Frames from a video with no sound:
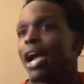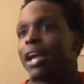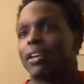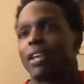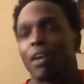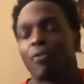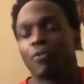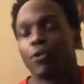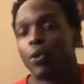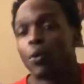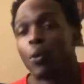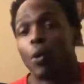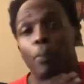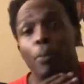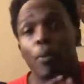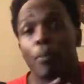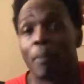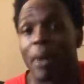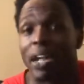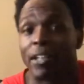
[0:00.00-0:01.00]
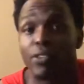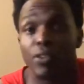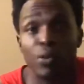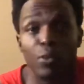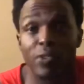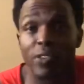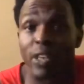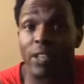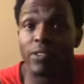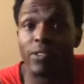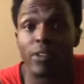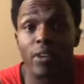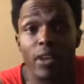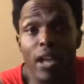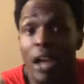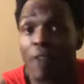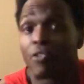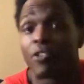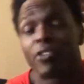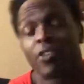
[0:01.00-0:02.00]
definitely will put my 2 cents in.
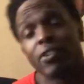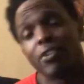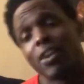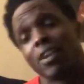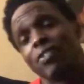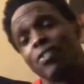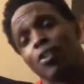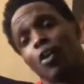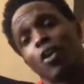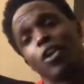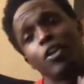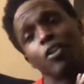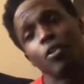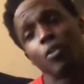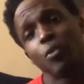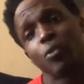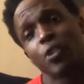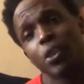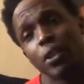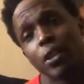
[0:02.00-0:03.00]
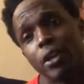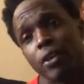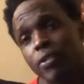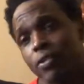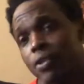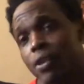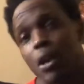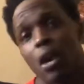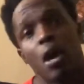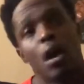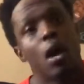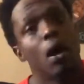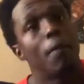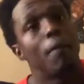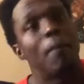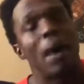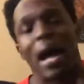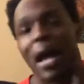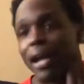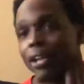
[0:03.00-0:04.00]
Ever since I started using this,
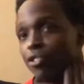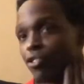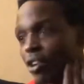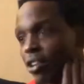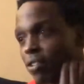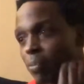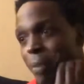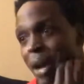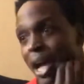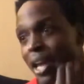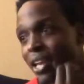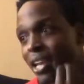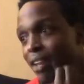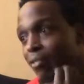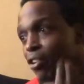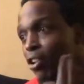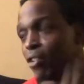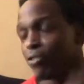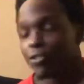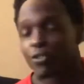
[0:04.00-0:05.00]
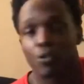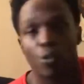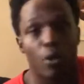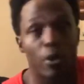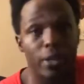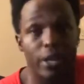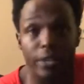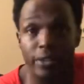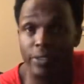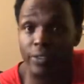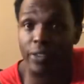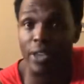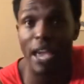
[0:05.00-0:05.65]
my level of soreness